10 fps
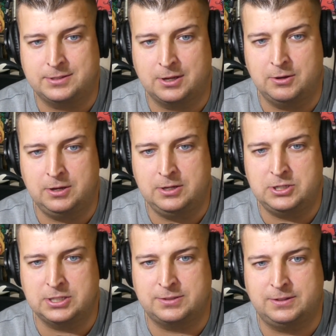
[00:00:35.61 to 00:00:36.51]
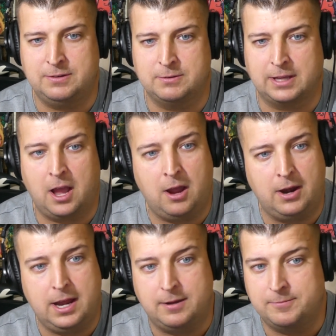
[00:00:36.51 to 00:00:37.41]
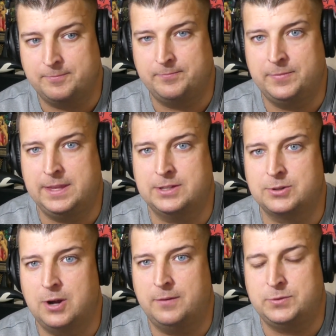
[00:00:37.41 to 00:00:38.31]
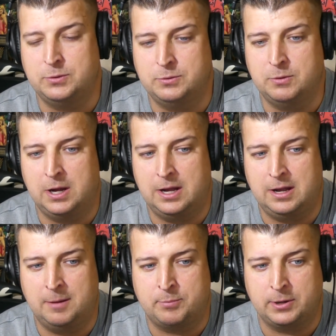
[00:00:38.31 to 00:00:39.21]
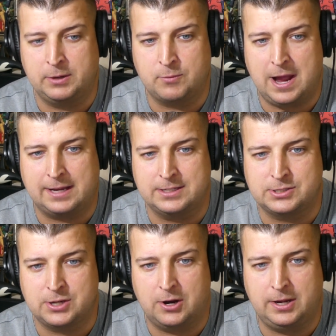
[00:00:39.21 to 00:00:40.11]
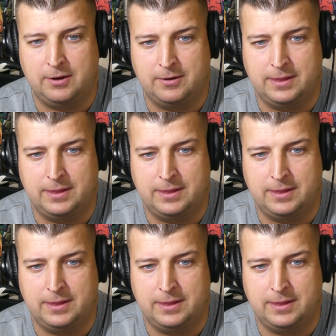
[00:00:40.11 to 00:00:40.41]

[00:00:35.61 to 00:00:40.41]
So you just you were like, all right, things are off to uh, a pretty rocking start here.